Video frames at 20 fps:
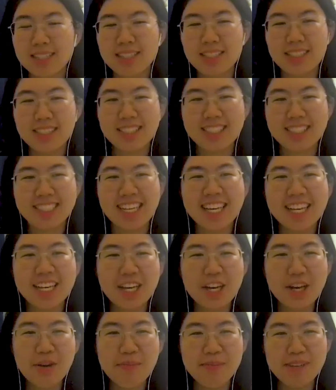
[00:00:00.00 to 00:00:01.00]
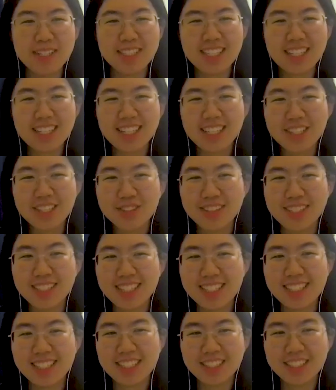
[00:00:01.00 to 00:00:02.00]
is basically
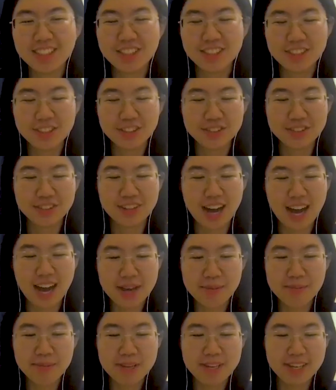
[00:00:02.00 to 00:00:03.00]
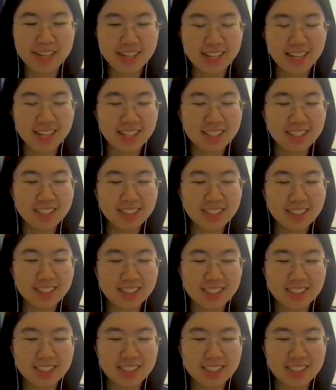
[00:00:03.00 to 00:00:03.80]
related to IB, and